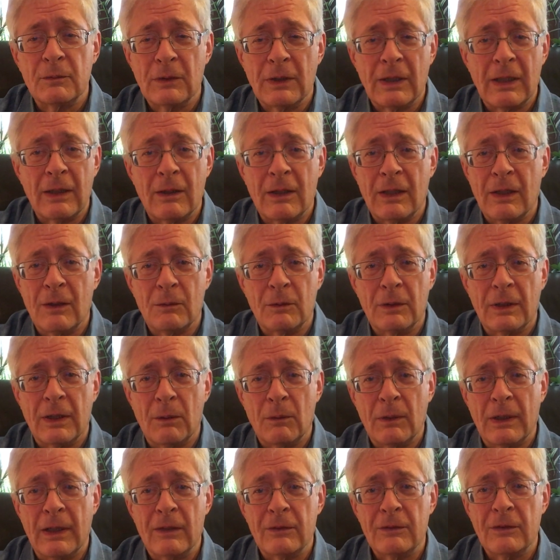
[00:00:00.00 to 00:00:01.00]
when I
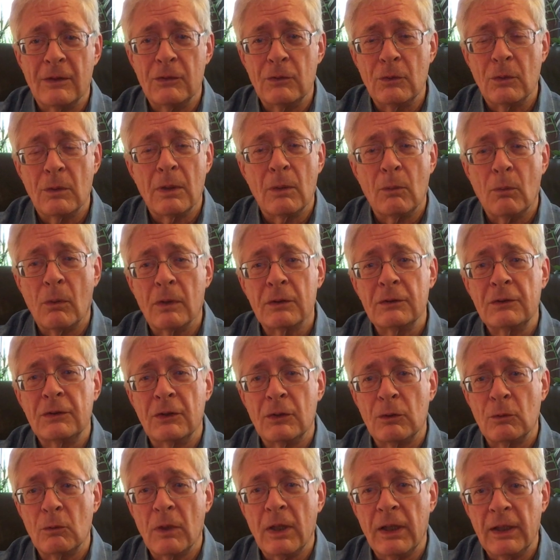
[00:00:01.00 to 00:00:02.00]
went out the door, I walked to
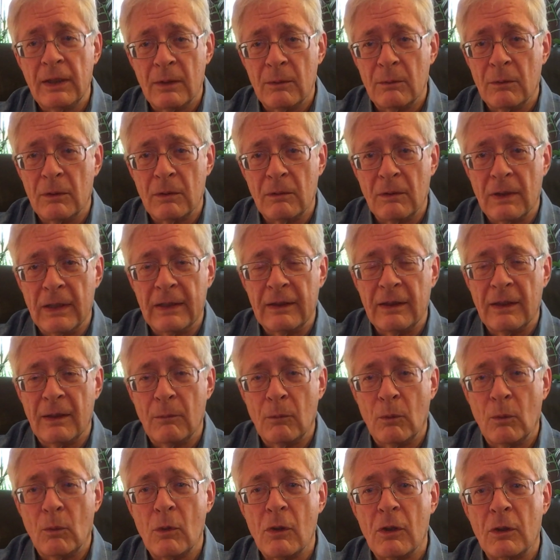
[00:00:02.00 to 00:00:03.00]
the right, went around, I
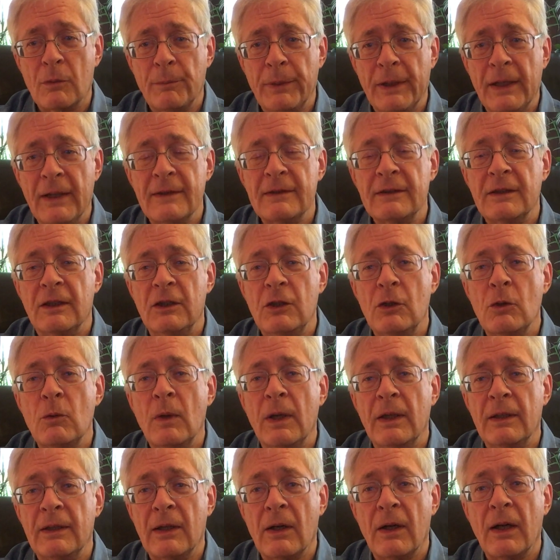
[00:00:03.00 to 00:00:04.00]
walked past the
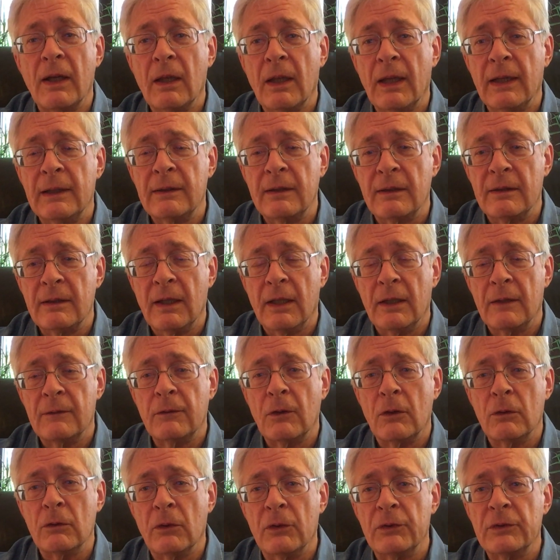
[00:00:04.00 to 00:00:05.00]
UN. Now I like to take
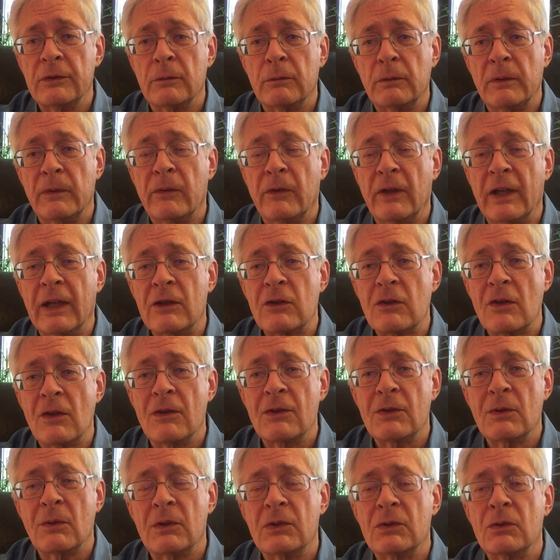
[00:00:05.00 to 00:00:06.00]
photos of
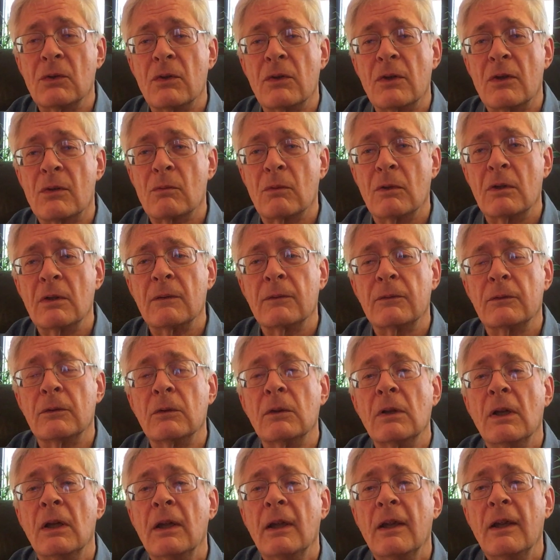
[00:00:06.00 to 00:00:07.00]
reflections, so I saw this
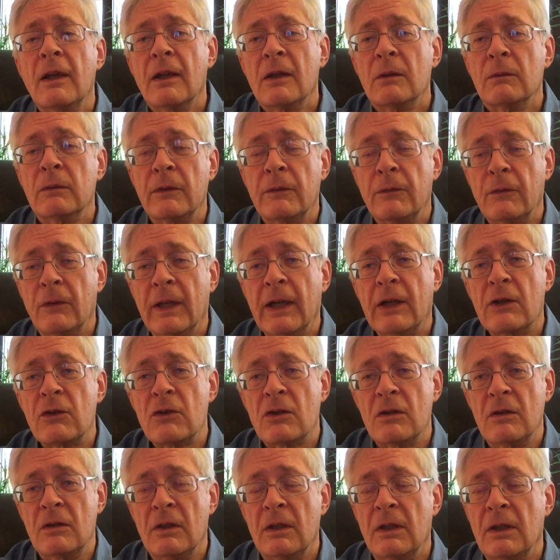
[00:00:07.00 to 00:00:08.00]
wonderful
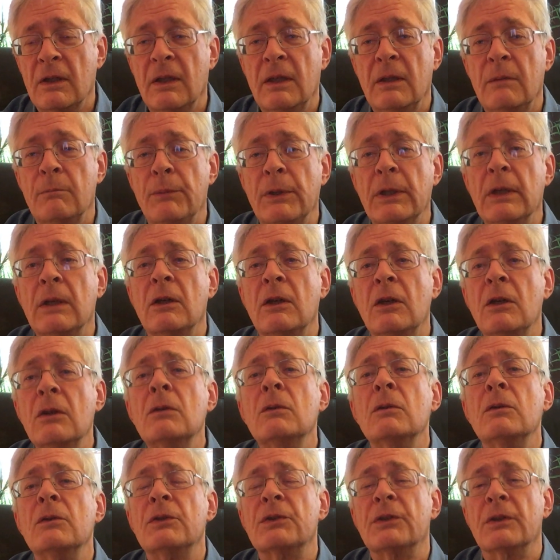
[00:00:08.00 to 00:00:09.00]
reflection in the big,
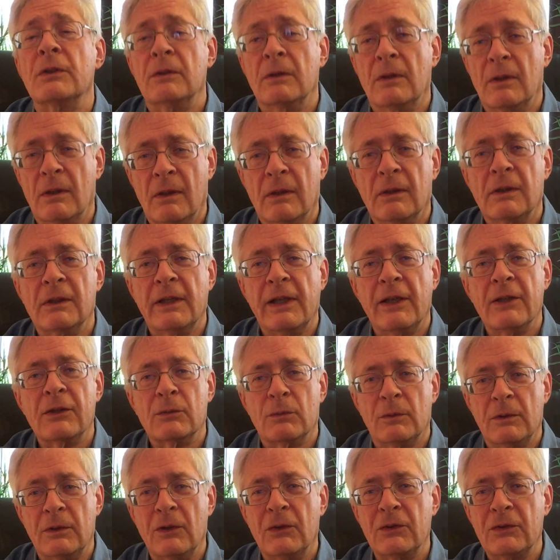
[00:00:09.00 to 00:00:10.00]
huge
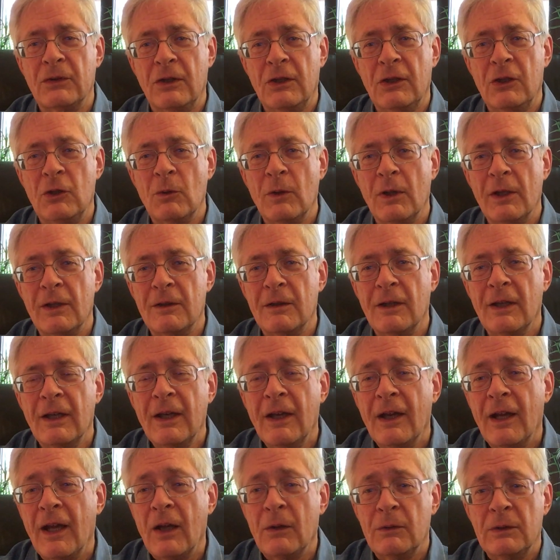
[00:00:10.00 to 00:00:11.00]
glass windows of the UN.
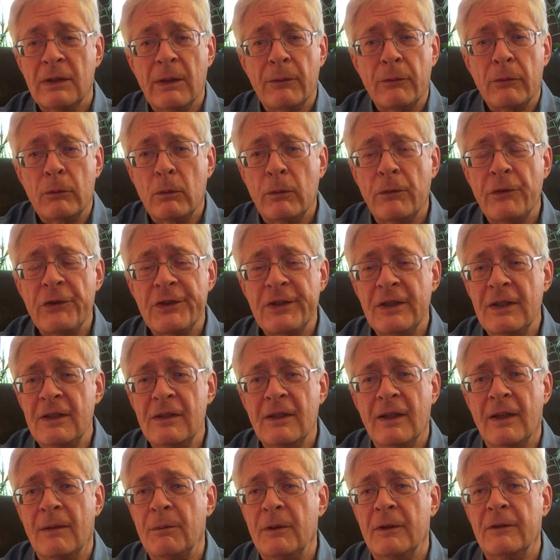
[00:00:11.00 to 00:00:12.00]
I would never have
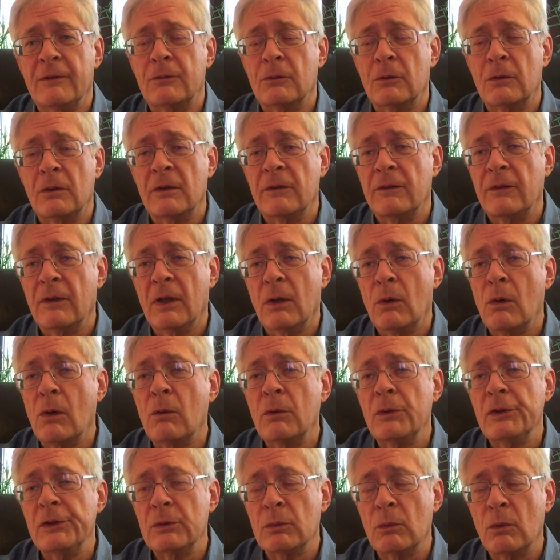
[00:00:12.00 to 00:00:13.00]
seen that before if I
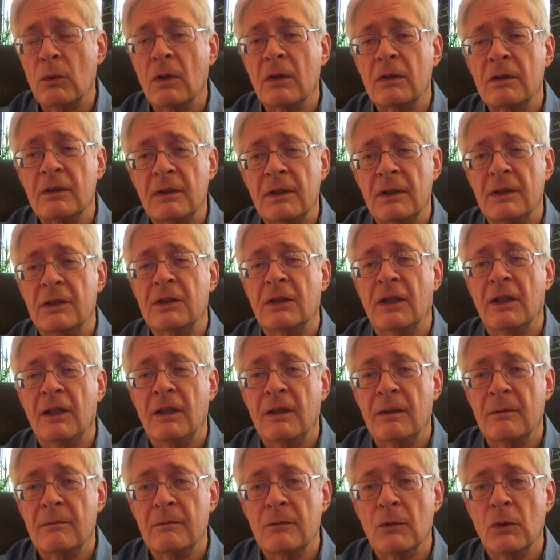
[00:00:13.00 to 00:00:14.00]
always walked the
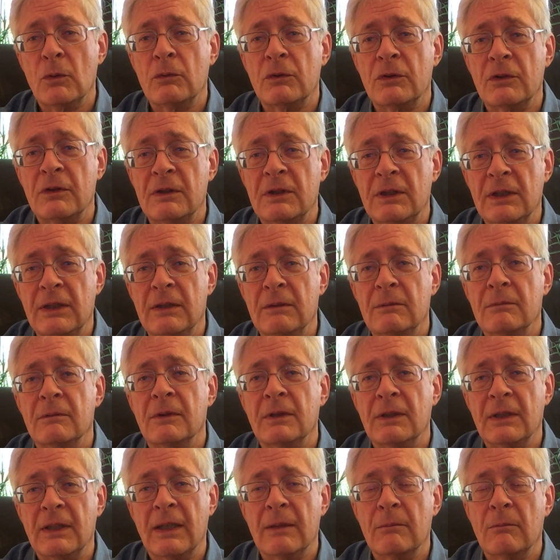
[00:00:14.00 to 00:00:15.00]
same route
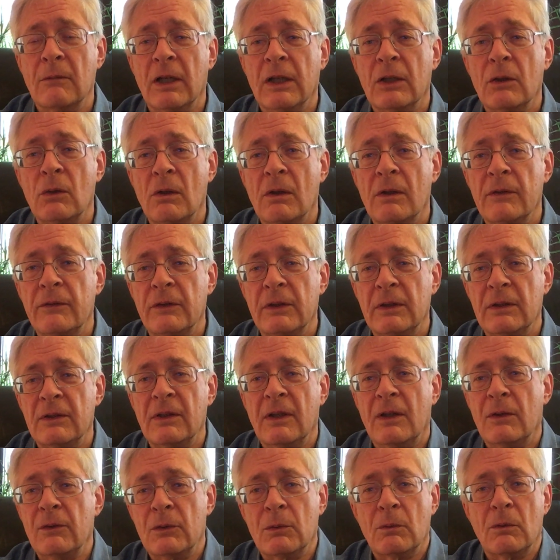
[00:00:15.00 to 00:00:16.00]
to get my coffee.
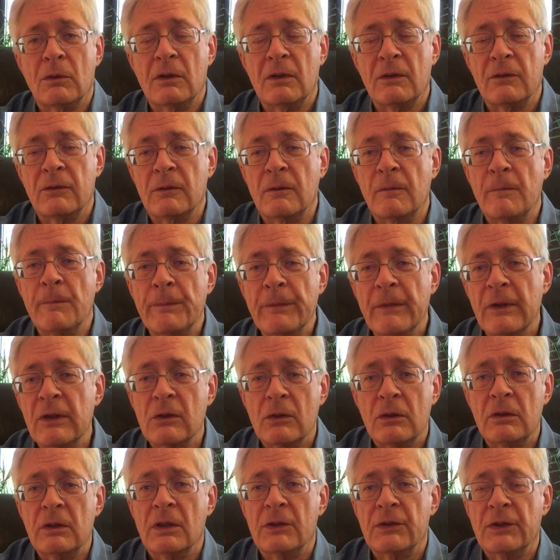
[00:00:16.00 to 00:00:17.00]
So that was wonderful.
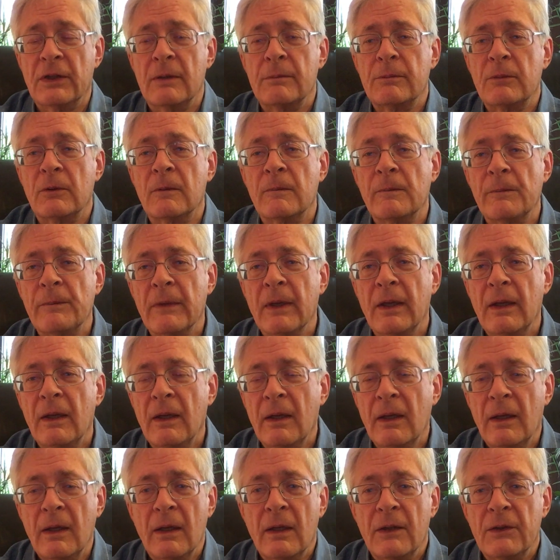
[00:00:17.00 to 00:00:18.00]
It's a good example.
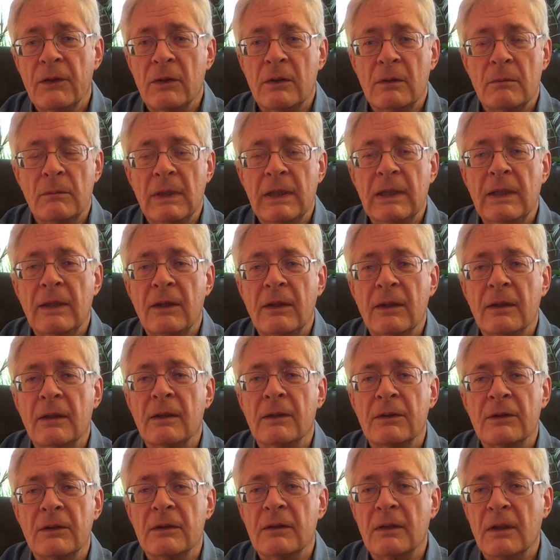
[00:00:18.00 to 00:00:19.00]
So there are many
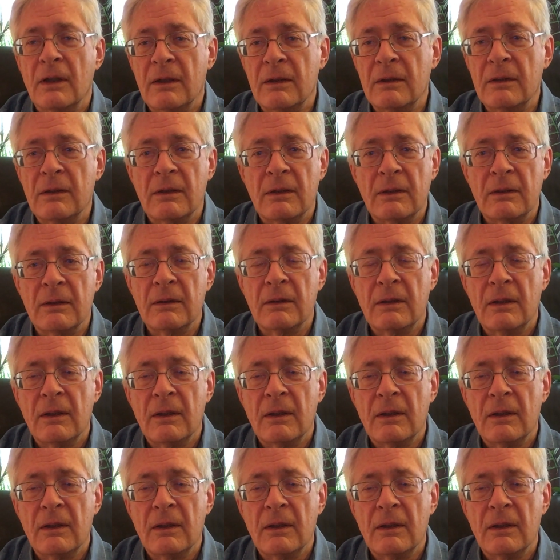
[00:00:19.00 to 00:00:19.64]
things, and